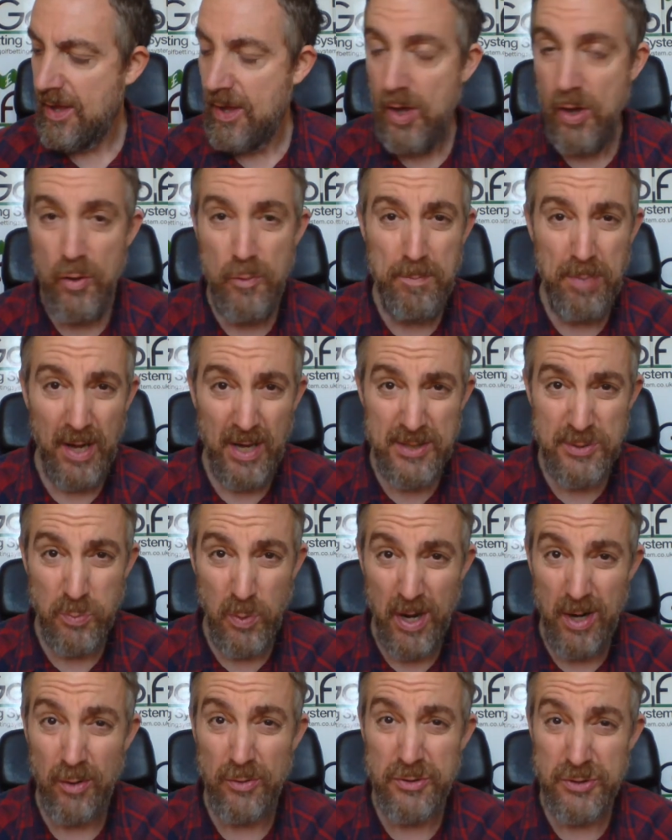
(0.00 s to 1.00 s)
Who plays
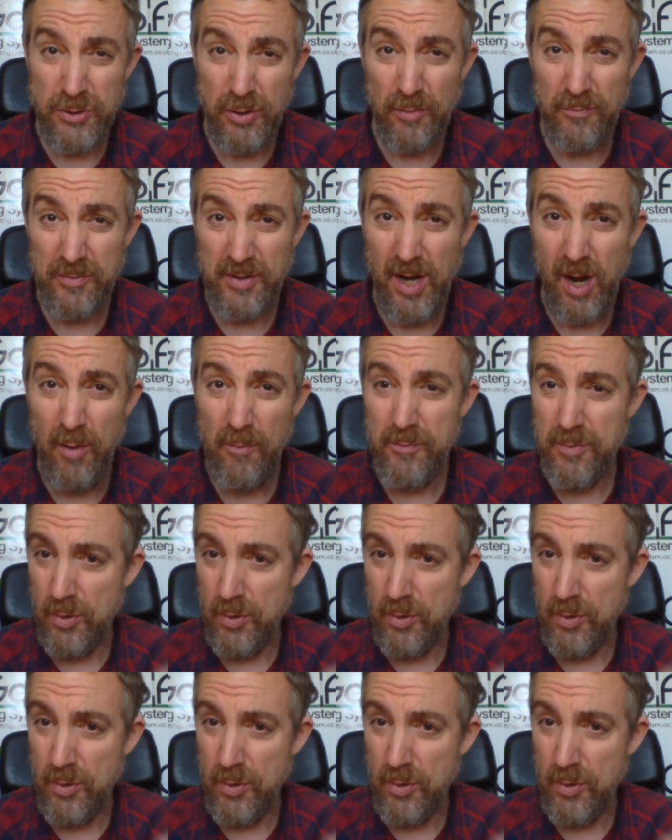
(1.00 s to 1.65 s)
well on soft golf